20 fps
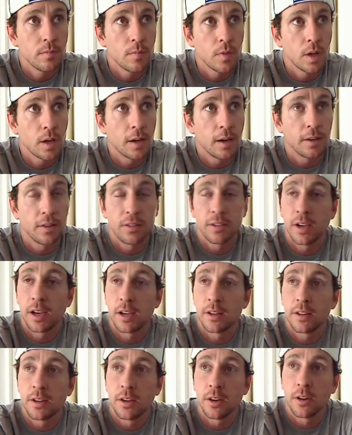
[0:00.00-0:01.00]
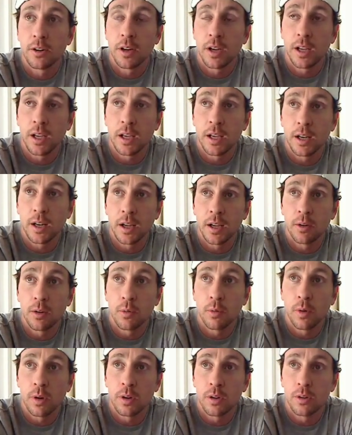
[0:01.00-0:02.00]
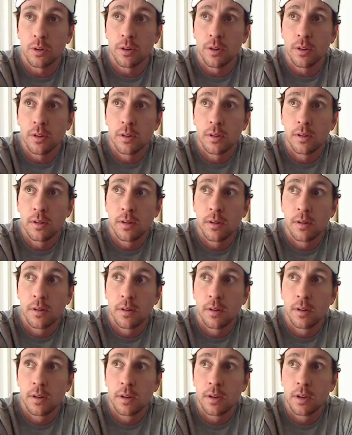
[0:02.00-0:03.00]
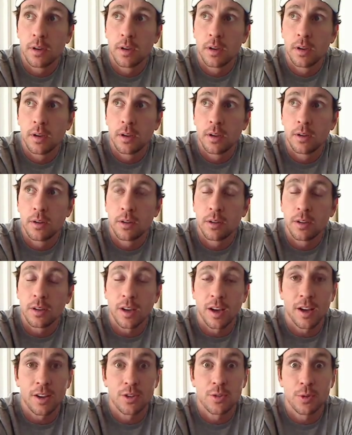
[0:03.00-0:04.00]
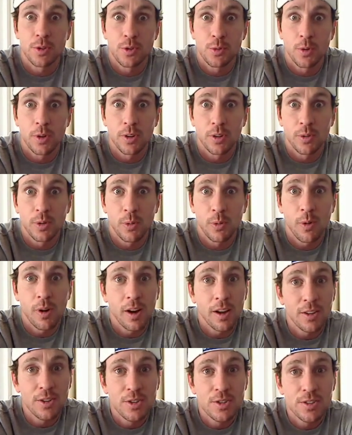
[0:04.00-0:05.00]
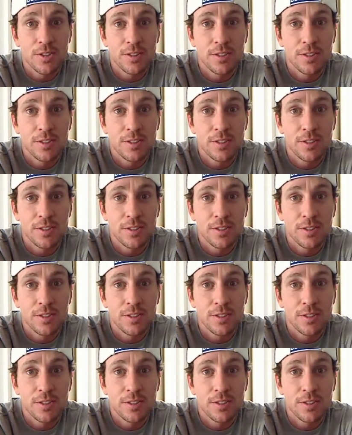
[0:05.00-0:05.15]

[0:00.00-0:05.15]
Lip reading: And I sat there and I wondered, gosh, which one do we watch?